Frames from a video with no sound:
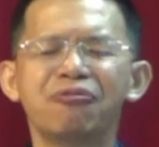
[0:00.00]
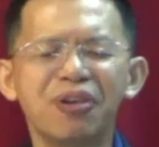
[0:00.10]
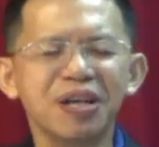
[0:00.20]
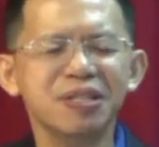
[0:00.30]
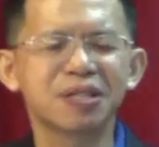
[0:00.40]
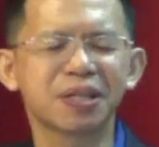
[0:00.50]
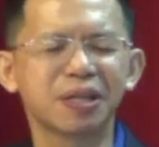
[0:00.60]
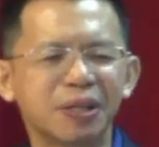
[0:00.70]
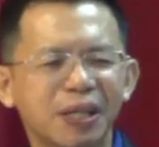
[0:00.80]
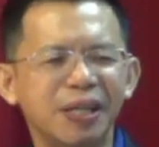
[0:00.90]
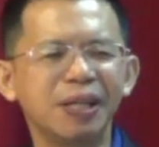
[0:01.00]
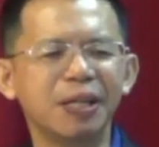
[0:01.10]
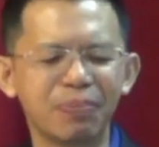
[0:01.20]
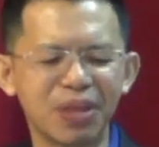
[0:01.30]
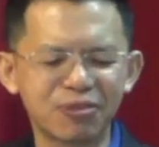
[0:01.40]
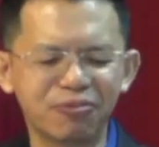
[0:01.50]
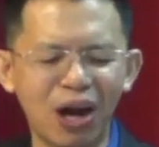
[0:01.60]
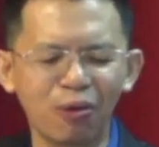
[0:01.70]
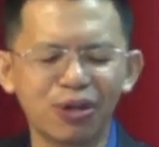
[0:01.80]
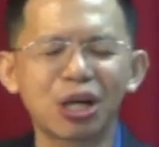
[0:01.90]
First key is
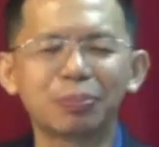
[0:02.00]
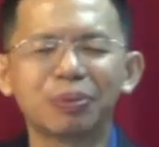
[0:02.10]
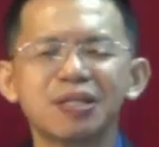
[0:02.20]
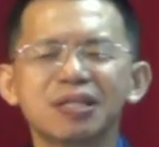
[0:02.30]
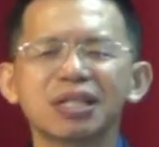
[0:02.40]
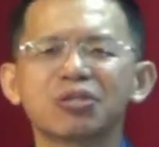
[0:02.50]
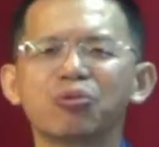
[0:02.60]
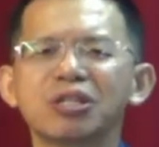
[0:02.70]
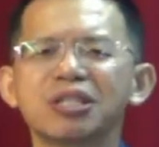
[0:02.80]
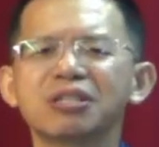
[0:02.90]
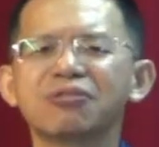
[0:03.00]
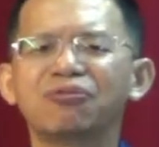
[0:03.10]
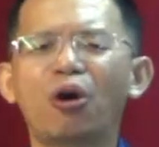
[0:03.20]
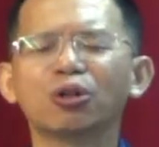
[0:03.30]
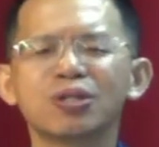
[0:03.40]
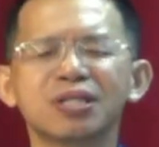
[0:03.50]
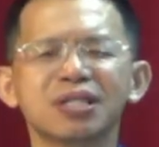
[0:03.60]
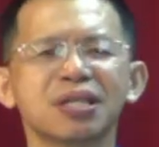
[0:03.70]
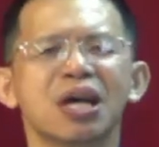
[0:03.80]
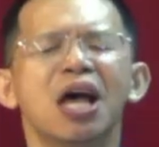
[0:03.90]
found in chapter 6 verses 4 to
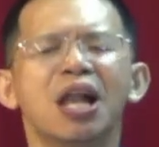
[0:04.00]
6.